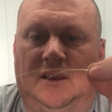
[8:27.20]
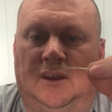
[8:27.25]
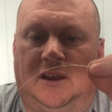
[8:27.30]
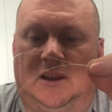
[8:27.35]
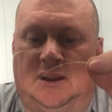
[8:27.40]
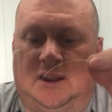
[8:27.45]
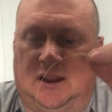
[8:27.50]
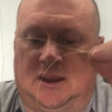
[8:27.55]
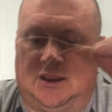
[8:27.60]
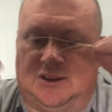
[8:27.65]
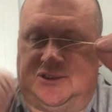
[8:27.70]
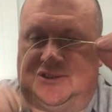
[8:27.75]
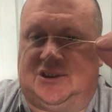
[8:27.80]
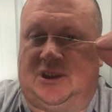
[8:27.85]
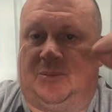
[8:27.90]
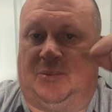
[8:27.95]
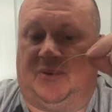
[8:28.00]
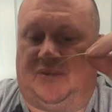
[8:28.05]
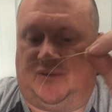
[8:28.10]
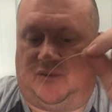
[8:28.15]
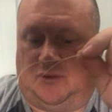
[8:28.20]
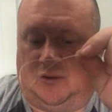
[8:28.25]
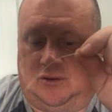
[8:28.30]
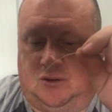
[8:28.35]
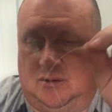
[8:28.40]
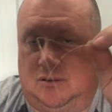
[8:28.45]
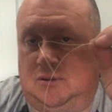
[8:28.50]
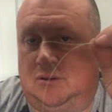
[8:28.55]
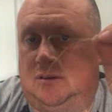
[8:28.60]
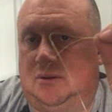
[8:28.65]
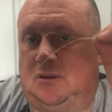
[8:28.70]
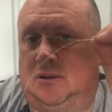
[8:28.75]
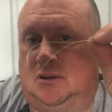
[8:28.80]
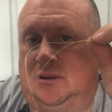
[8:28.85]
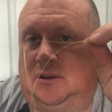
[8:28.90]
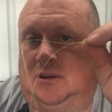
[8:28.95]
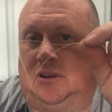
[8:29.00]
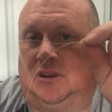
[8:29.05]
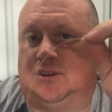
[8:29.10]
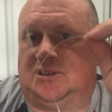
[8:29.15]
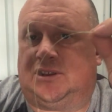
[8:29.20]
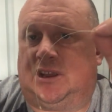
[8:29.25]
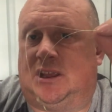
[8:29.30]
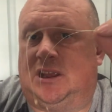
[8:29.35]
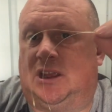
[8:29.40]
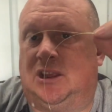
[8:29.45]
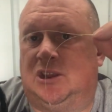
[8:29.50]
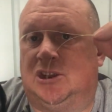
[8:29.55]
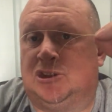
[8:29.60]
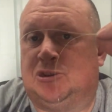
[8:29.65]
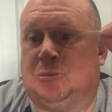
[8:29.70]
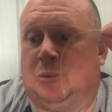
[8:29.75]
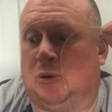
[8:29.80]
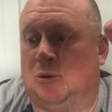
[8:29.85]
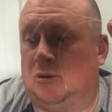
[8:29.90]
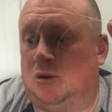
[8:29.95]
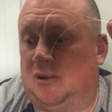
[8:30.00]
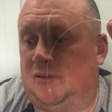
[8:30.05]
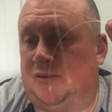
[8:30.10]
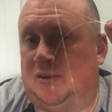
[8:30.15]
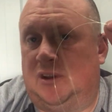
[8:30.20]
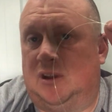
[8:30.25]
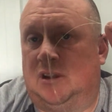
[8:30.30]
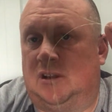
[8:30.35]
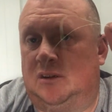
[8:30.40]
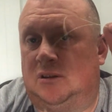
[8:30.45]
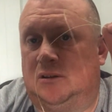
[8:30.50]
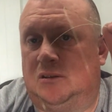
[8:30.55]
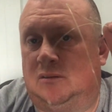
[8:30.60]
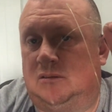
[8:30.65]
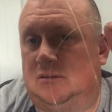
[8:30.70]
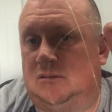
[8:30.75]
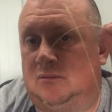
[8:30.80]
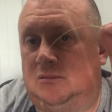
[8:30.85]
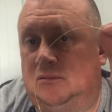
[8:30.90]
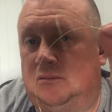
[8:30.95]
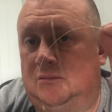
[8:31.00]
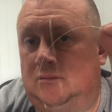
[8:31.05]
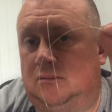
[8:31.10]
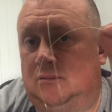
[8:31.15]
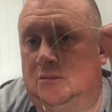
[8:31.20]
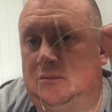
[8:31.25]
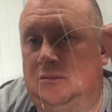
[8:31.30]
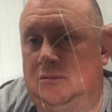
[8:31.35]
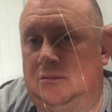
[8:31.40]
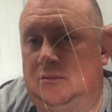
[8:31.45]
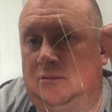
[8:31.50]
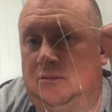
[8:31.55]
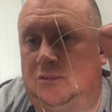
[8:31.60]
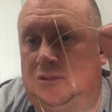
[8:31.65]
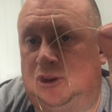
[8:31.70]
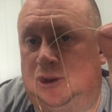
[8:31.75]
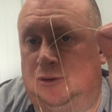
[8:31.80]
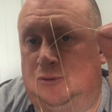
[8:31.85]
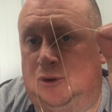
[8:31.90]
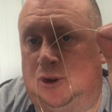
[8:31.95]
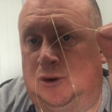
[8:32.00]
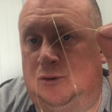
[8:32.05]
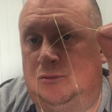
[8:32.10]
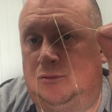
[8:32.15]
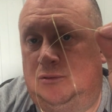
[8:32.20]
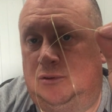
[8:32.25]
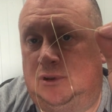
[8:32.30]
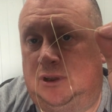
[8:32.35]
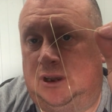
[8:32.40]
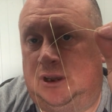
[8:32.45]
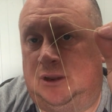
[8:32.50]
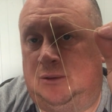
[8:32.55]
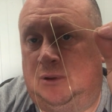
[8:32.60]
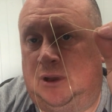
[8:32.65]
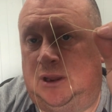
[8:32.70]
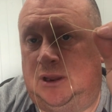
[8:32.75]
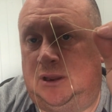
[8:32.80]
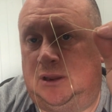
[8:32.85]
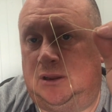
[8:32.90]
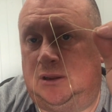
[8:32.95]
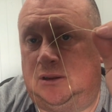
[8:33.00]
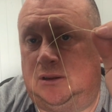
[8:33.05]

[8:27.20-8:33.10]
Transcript: and then as I said before, you're taking your spool off your reel anyway.